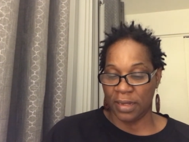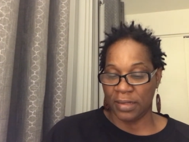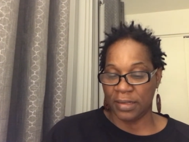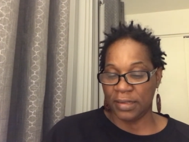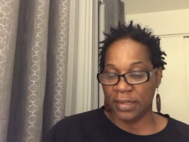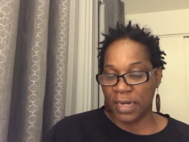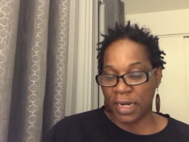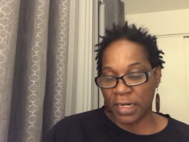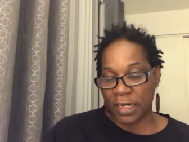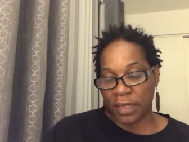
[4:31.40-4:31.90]

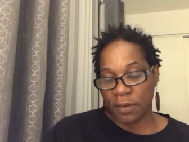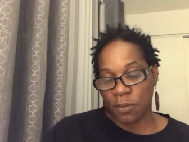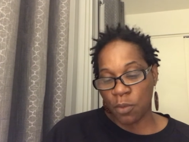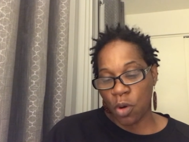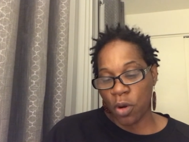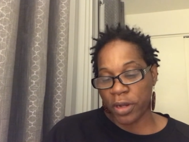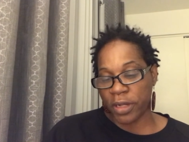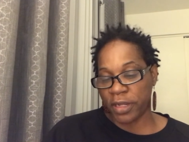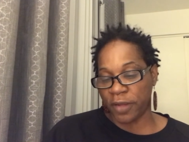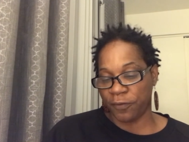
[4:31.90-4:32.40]
needing
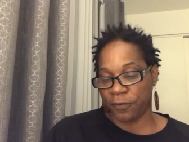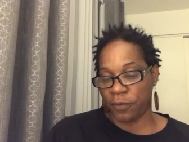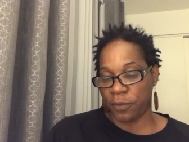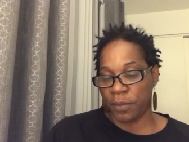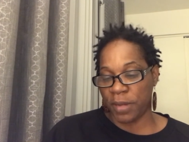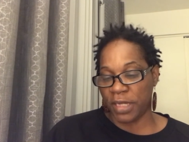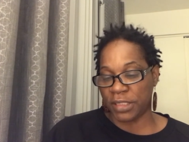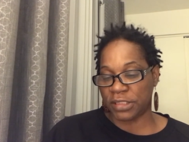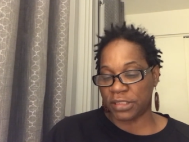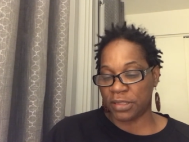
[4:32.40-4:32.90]
more
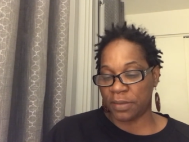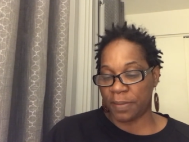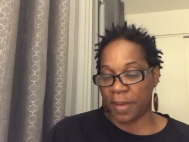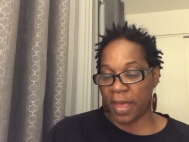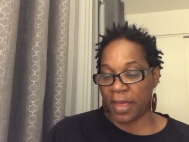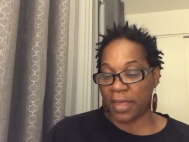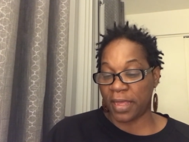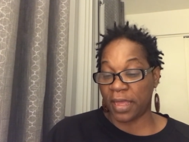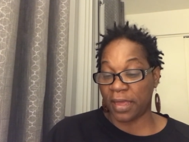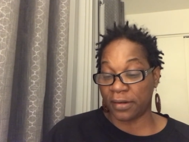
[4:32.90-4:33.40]
information
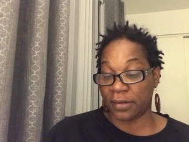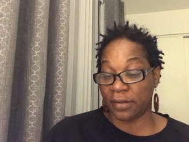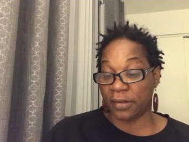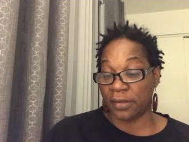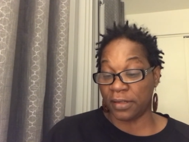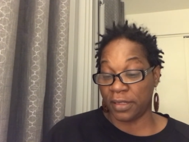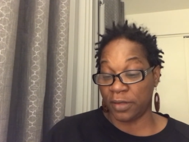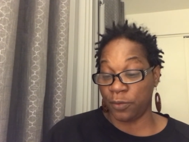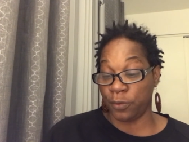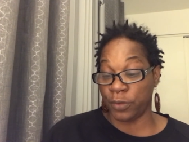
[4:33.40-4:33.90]
about
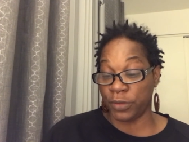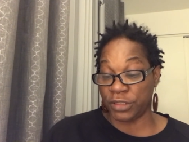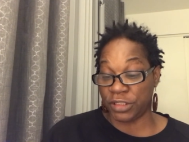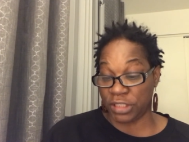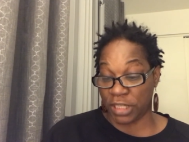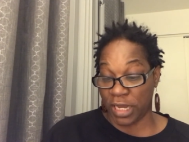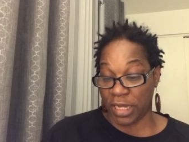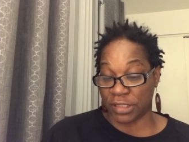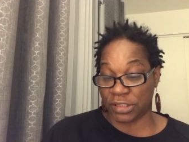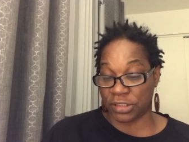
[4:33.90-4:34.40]
handling
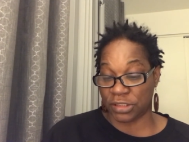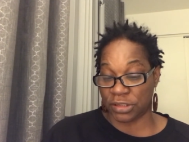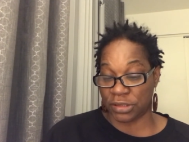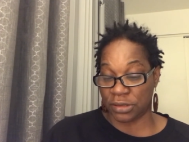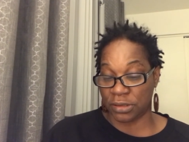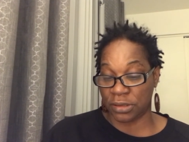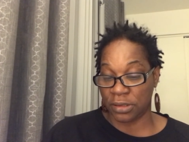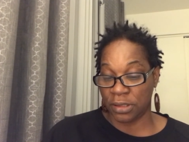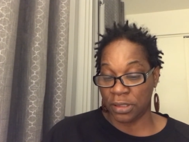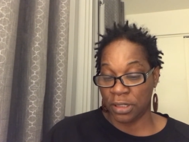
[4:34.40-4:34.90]

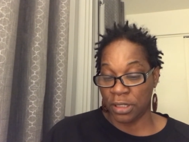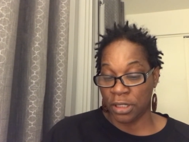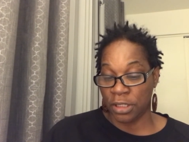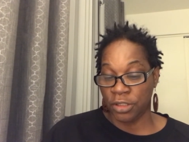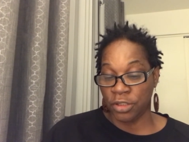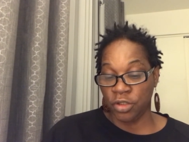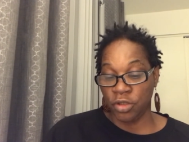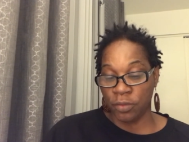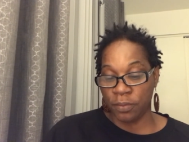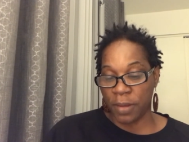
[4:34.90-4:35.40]
rejection,
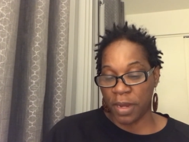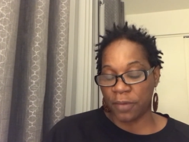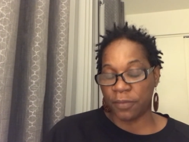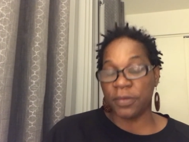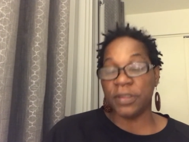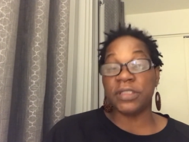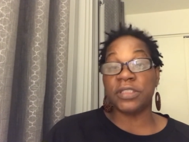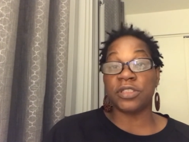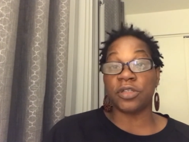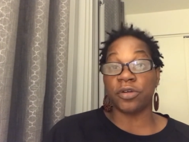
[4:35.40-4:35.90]
you may
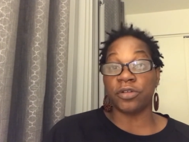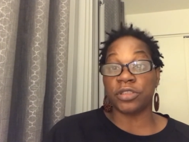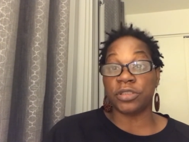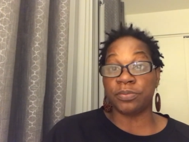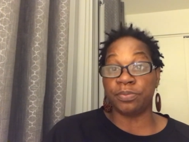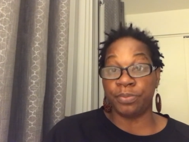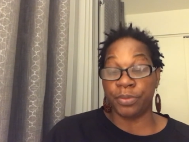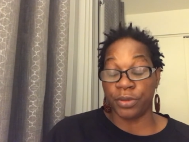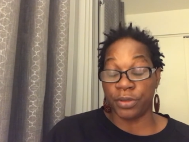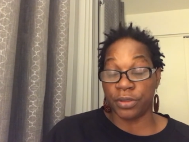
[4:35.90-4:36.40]
research
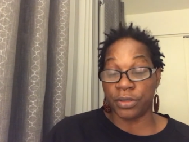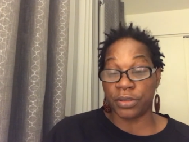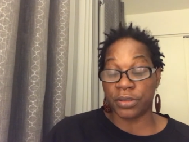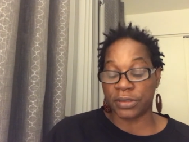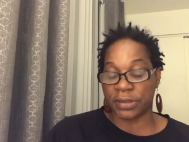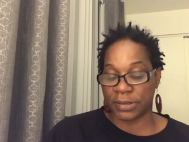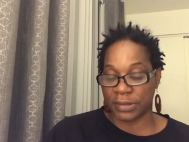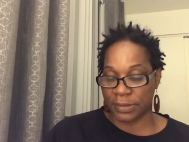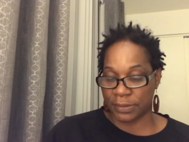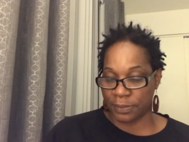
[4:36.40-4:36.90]

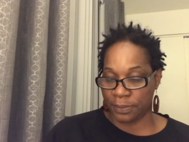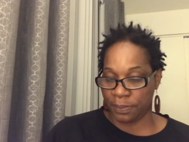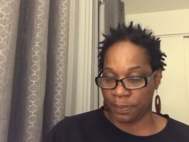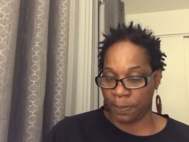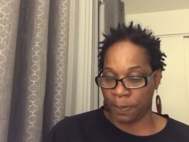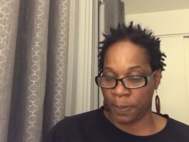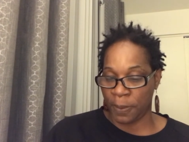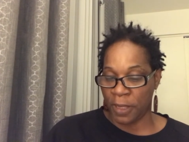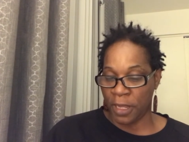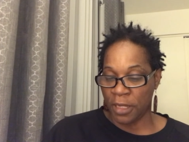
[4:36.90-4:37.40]
books,
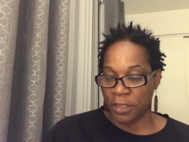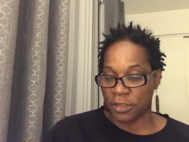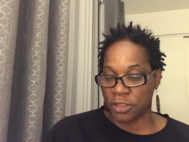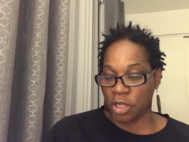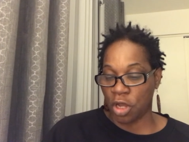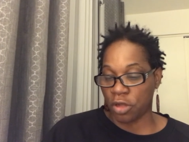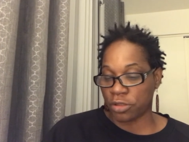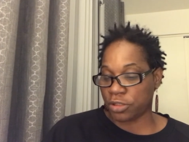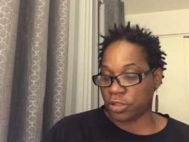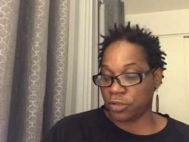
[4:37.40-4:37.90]

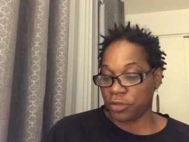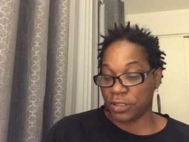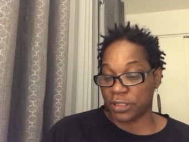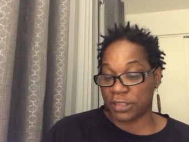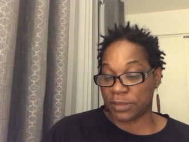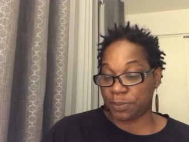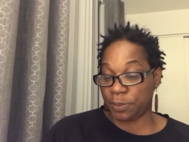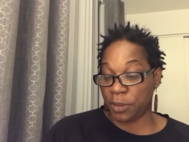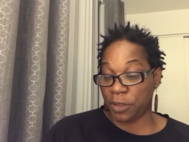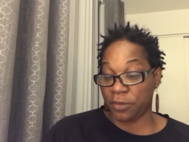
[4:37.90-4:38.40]
talk to
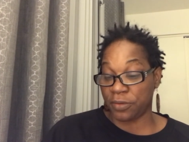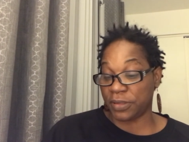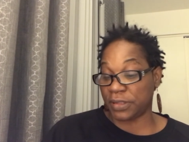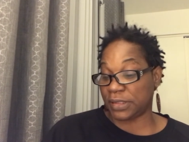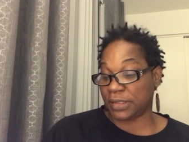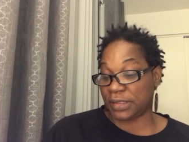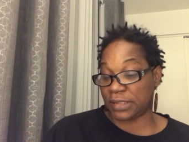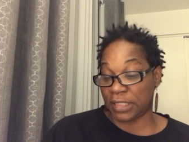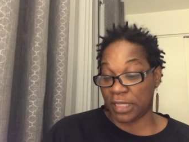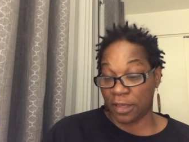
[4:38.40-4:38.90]

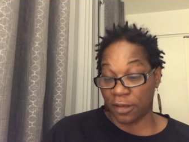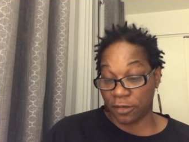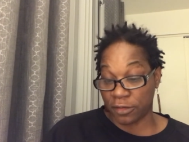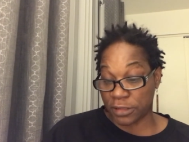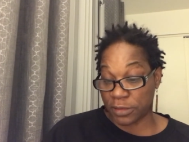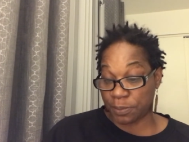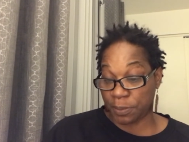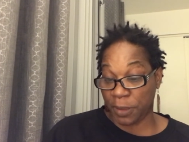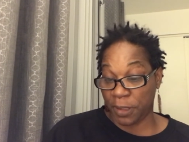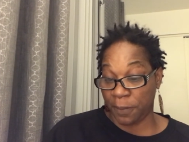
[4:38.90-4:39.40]
experienced
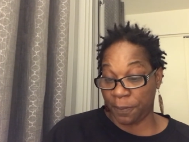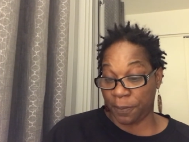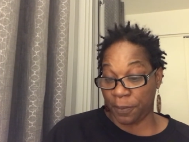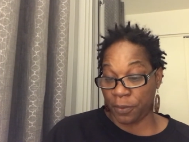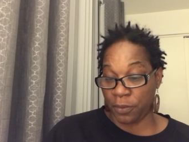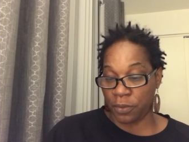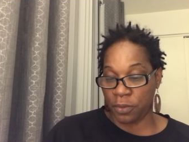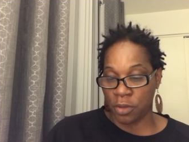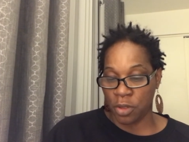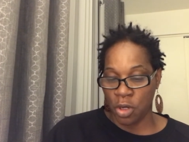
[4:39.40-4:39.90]

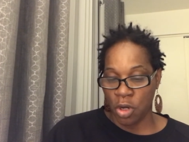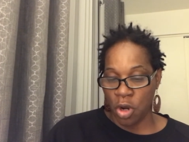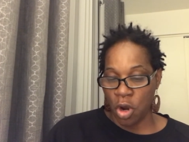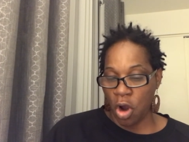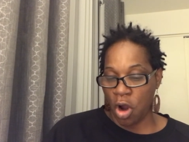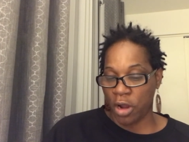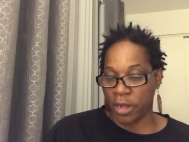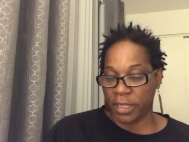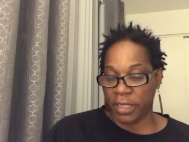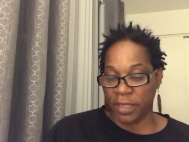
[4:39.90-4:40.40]
salespeople,
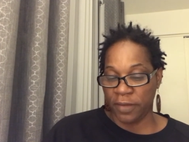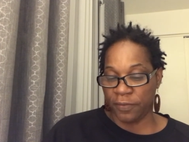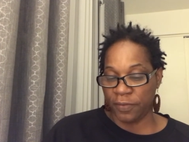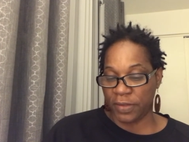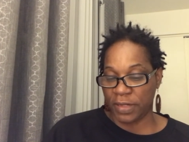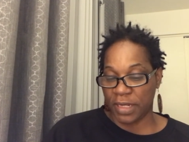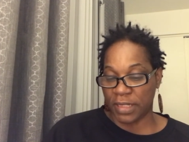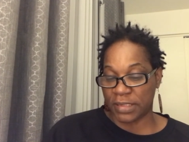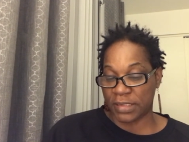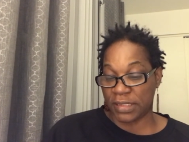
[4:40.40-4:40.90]
or
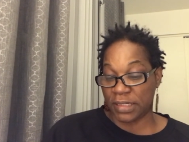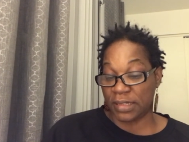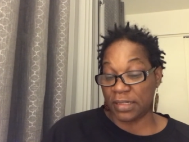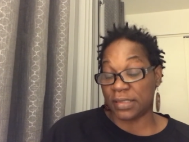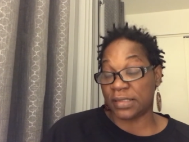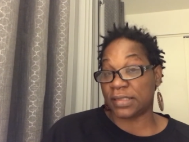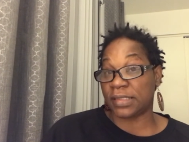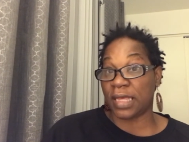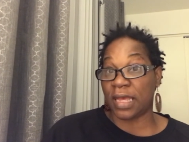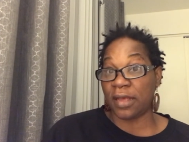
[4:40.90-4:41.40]
even attend a
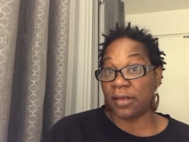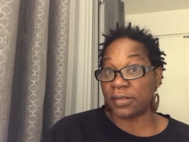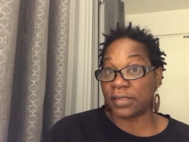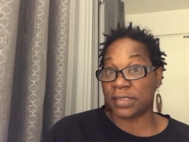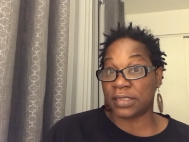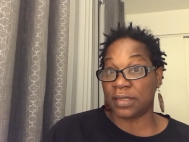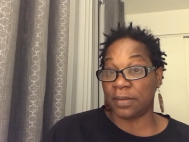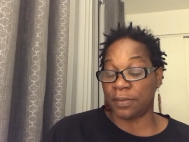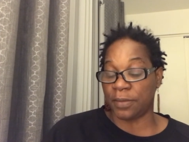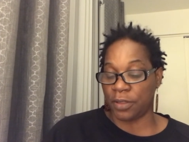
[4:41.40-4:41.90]
sales
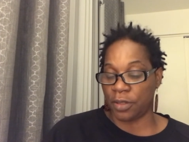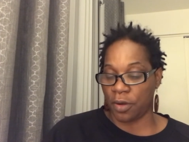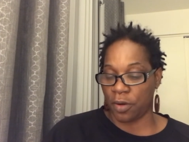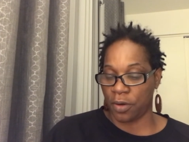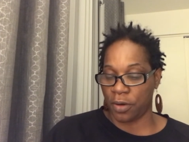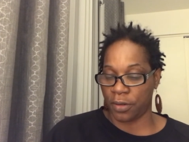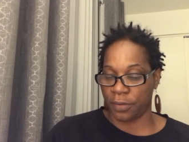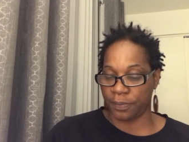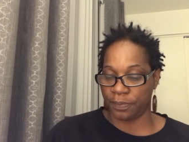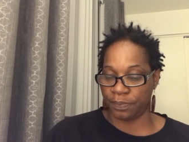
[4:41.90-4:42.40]

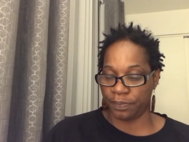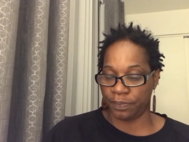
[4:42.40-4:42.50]
seminar.